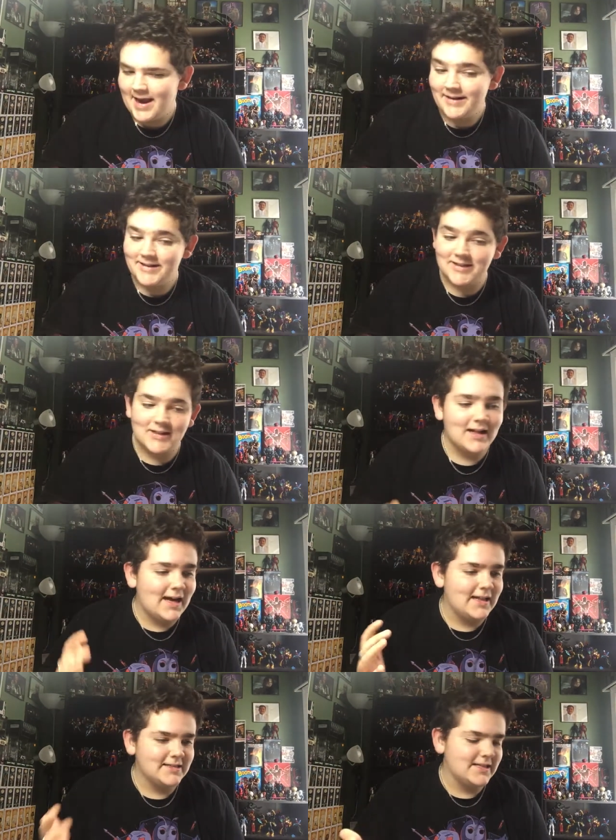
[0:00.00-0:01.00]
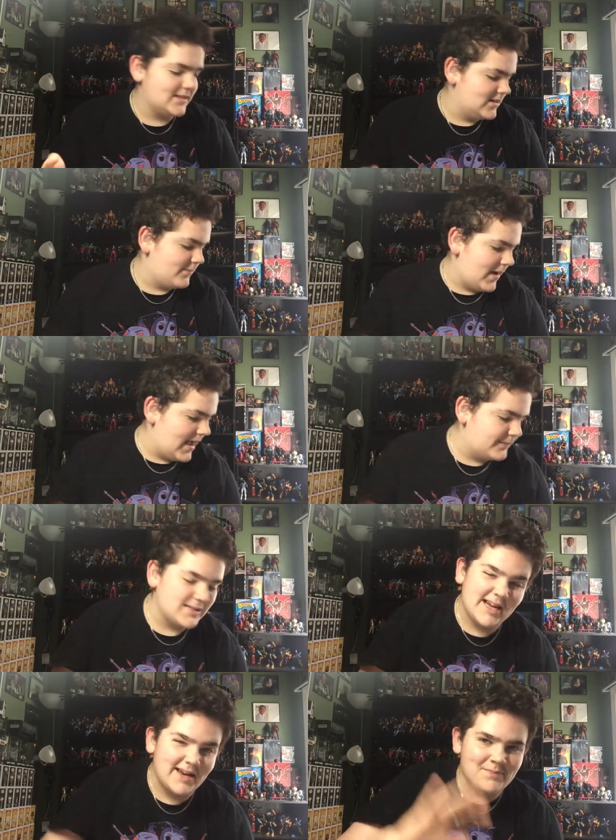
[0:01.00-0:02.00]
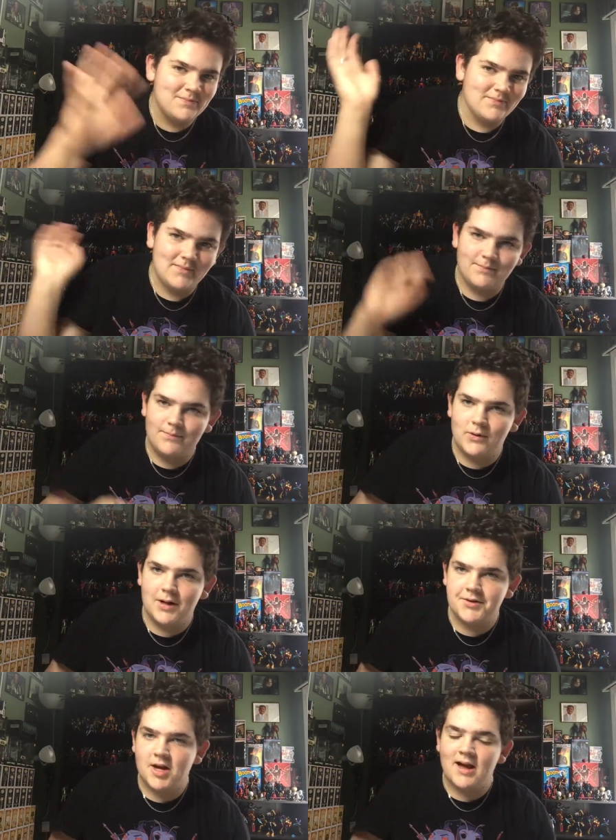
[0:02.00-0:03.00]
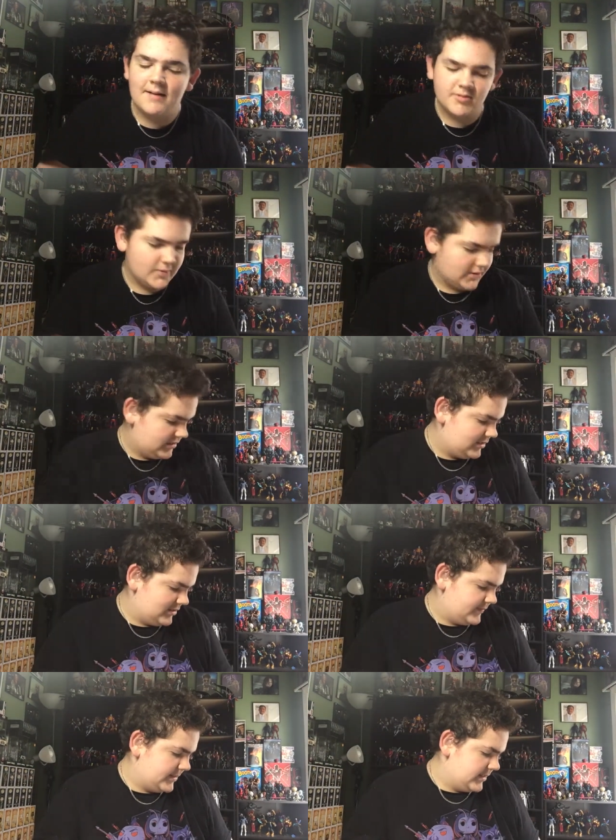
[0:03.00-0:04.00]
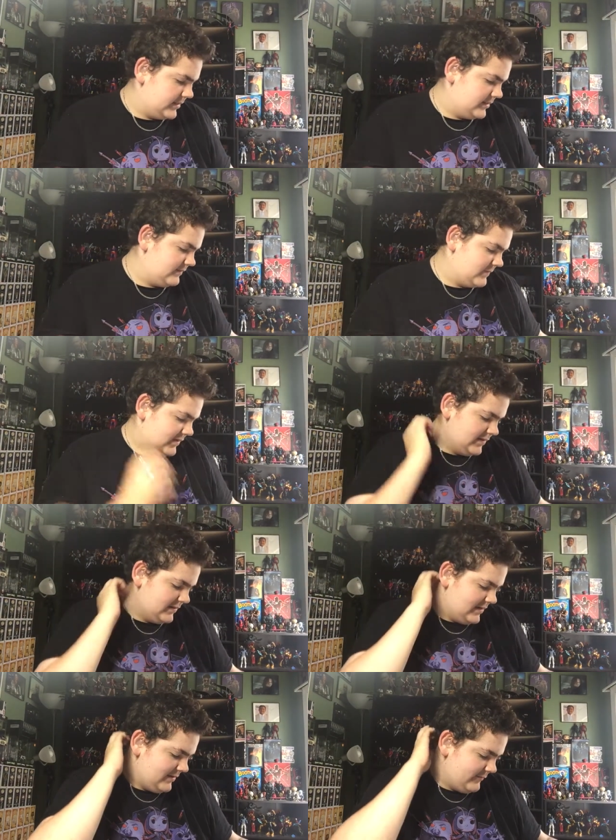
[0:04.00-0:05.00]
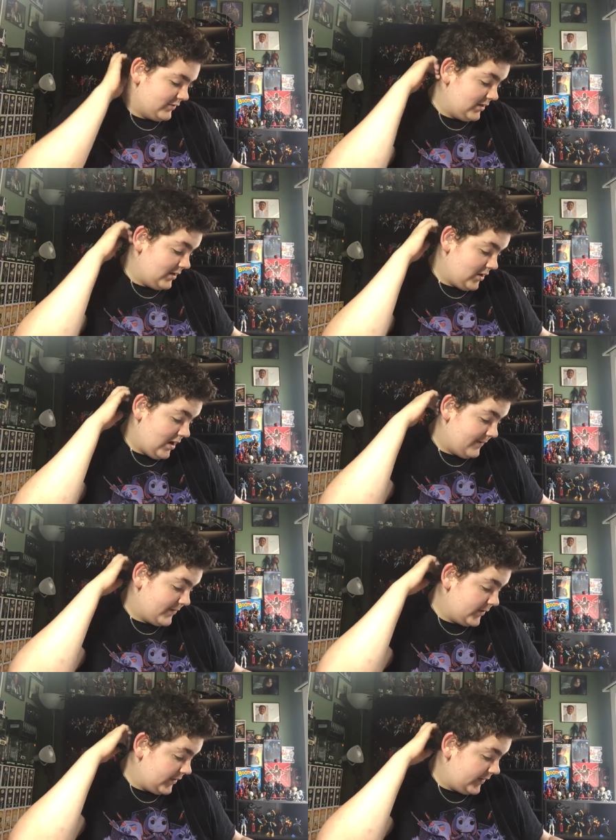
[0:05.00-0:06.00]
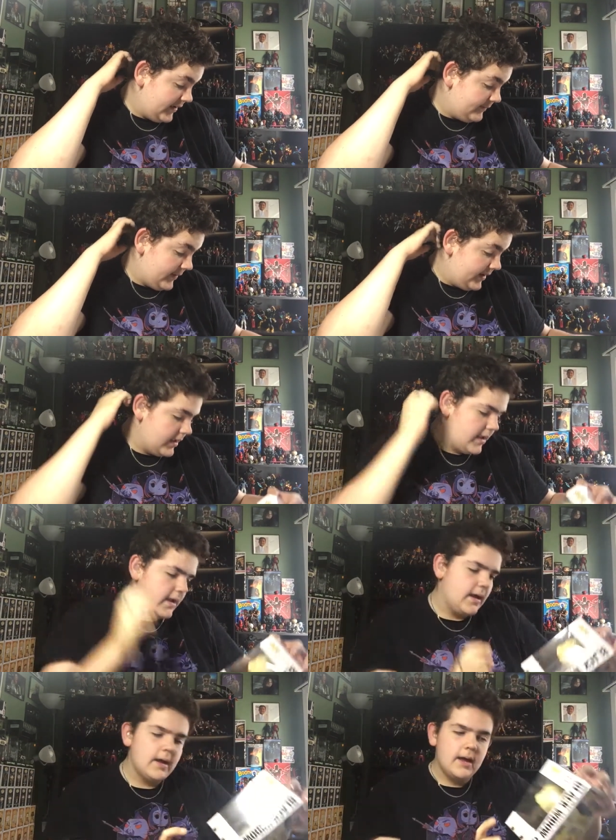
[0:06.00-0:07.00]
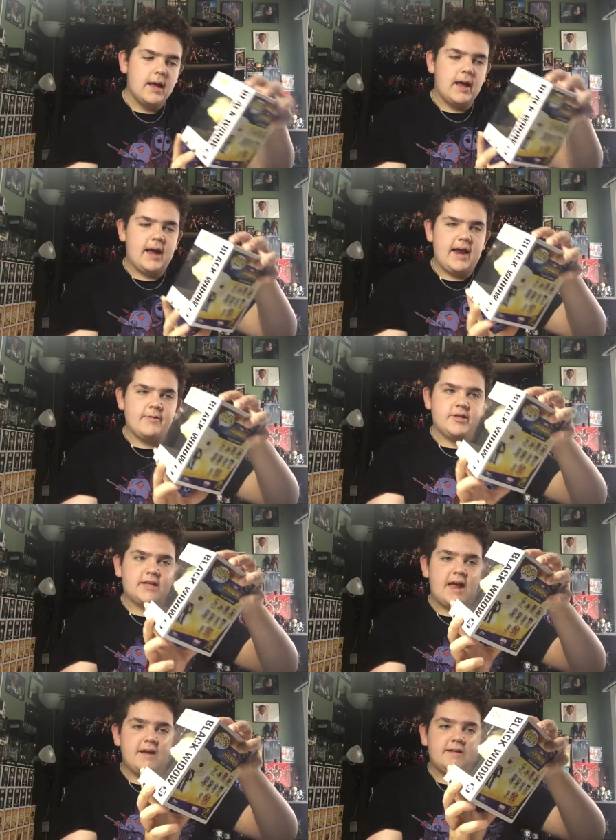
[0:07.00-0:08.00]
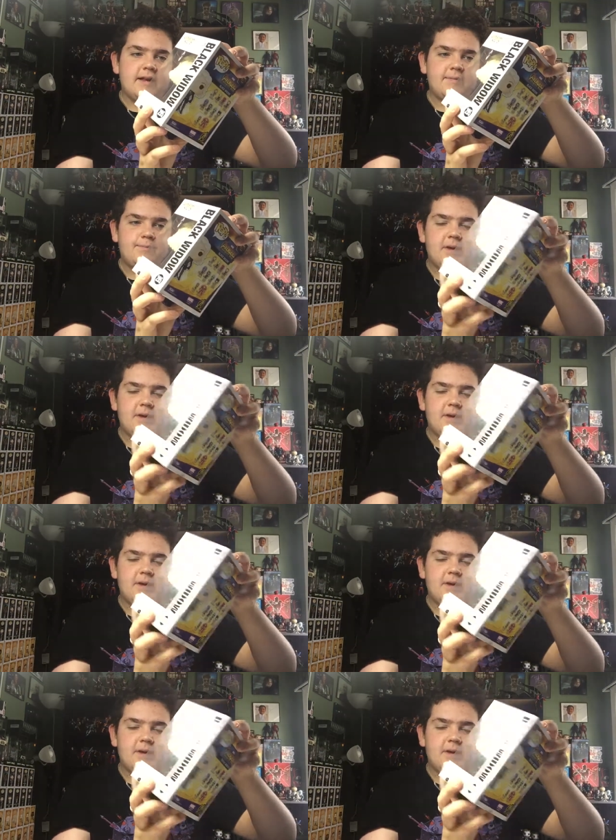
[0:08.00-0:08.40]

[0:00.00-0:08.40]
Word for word: anyway, so uh, let's get into the pops. I didn't pull out the comic books just because this is not really a comic book thing. But, uh, anyways, I did